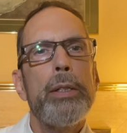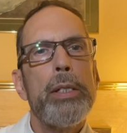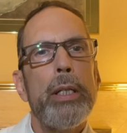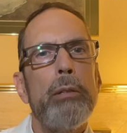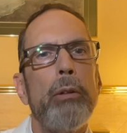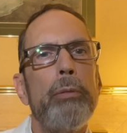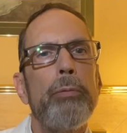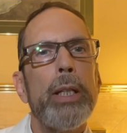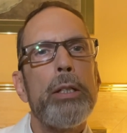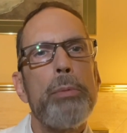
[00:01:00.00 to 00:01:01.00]
say
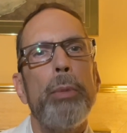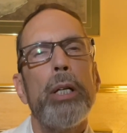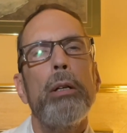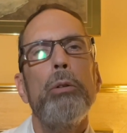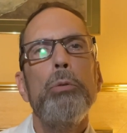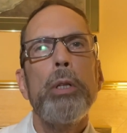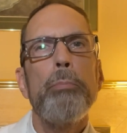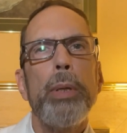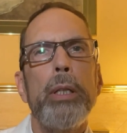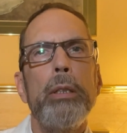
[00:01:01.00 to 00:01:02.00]
reflects my own
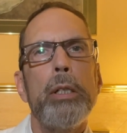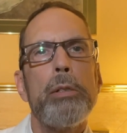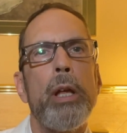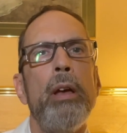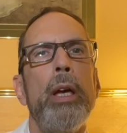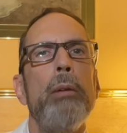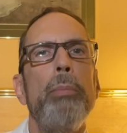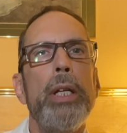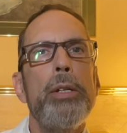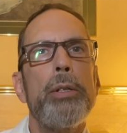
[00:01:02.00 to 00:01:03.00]
opinions
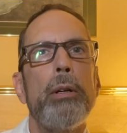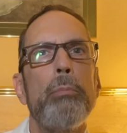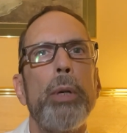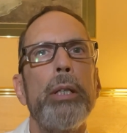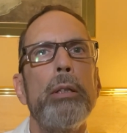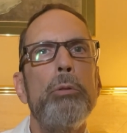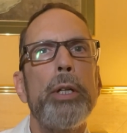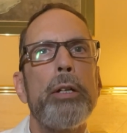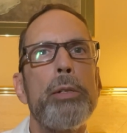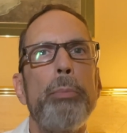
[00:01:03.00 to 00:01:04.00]
based on my own
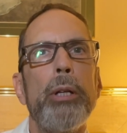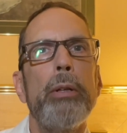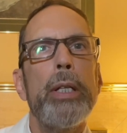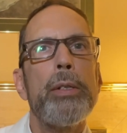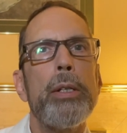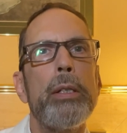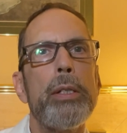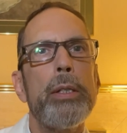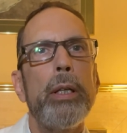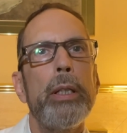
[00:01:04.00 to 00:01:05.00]
experience and
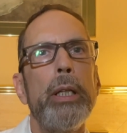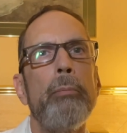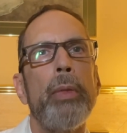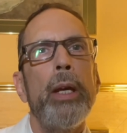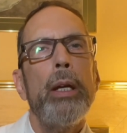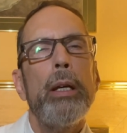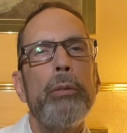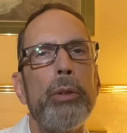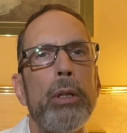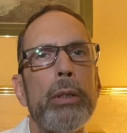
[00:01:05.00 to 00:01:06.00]
study,
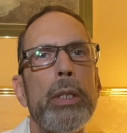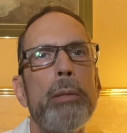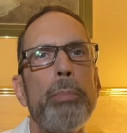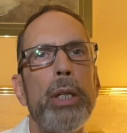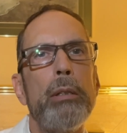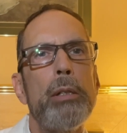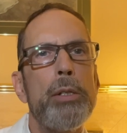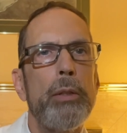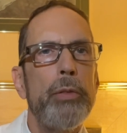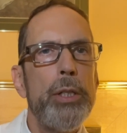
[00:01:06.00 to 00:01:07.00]
and not the
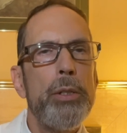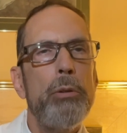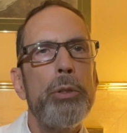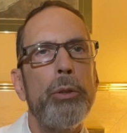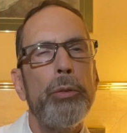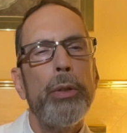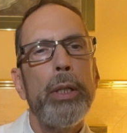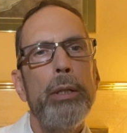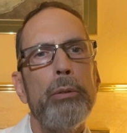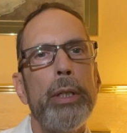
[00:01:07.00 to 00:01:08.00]
opinions of the Social
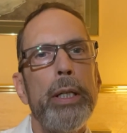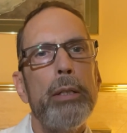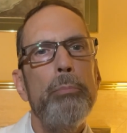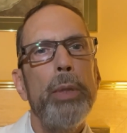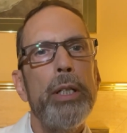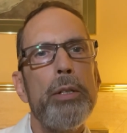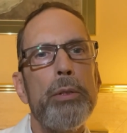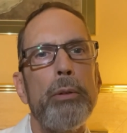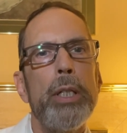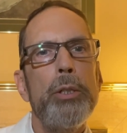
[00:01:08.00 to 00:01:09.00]
Security
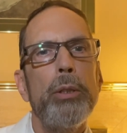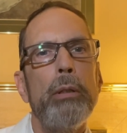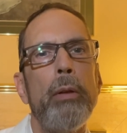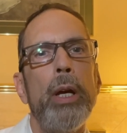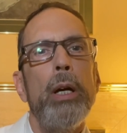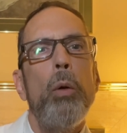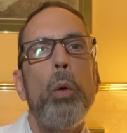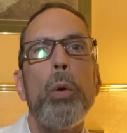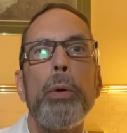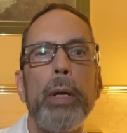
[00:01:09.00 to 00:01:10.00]
Administration
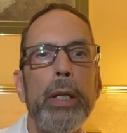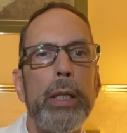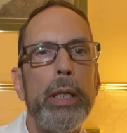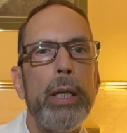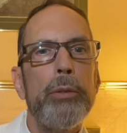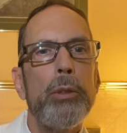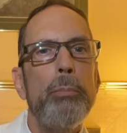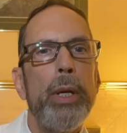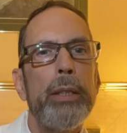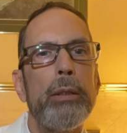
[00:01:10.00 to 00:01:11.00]
or any other
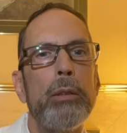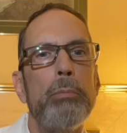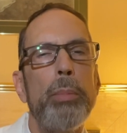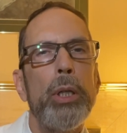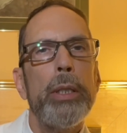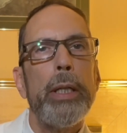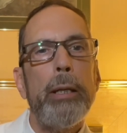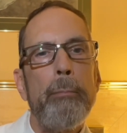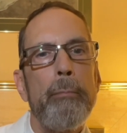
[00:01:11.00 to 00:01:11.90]
medical body.